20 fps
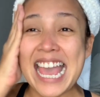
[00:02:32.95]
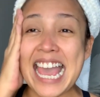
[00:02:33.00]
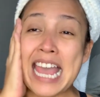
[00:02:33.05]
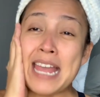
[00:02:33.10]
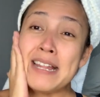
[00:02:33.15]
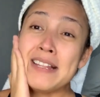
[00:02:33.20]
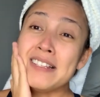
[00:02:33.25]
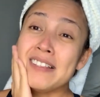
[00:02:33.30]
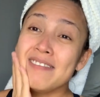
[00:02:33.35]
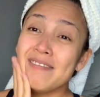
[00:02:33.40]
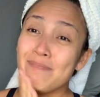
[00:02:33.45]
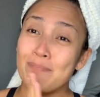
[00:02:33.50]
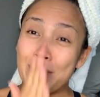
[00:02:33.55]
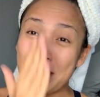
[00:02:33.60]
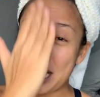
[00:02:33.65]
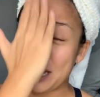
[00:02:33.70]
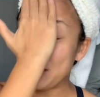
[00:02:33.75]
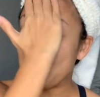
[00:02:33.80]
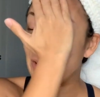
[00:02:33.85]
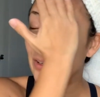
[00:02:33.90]
And
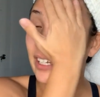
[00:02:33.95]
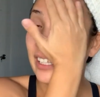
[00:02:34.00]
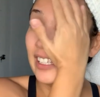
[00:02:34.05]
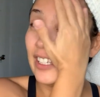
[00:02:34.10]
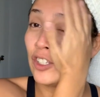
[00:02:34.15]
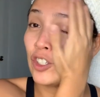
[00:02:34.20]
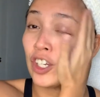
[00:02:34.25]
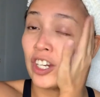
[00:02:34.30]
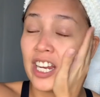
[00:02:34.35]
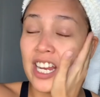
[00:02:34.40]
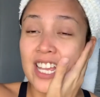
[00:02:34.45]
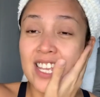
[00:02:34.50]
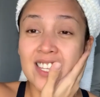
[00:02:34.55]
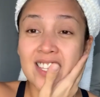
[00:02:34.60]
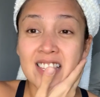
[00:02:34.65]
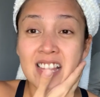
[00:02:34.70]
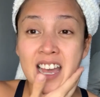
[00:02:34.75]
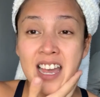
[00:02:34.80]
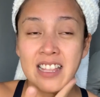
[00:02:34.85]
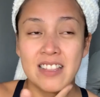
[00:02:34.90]
being a yoga teacher
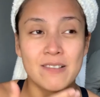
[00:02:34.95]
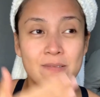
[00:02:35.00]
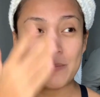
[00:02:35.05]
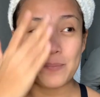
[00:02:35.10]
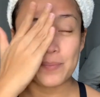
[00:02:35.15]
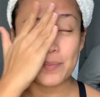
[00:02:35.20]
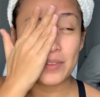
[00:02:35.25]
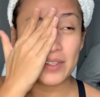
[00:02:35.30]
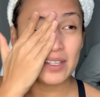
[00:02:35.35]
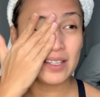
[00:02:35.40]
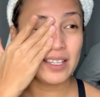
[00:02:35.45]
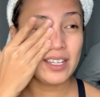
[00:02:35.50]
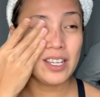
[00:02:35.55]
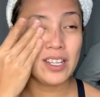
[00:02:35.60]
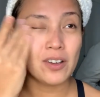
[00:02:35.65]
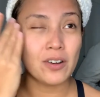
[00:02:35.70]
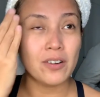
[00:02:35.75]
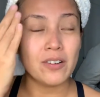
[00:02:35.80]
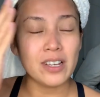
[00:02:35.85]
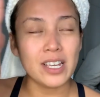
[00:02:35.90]
is not,
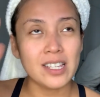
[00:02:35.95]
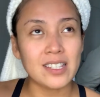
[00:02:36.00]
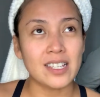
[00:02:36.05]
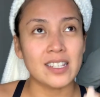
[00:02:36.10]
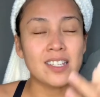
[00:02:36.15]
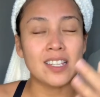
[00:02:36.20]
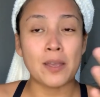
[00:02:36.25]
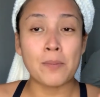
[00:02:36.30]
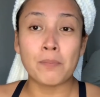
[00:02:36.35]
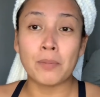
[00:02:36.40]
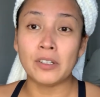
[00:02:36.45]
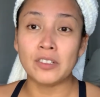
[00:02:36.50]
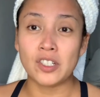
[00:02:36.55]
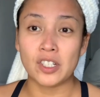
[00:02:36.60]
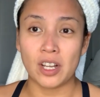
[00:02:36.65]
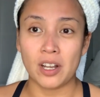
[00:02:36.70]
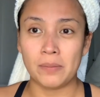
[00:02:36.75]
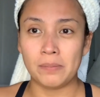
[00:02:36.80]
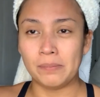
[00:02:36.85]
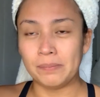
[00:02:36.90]
you know, it's a simple
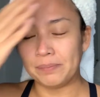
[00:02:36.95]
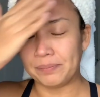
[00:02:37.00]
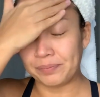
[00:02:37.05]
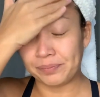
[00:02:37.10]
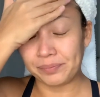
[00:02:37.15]
job.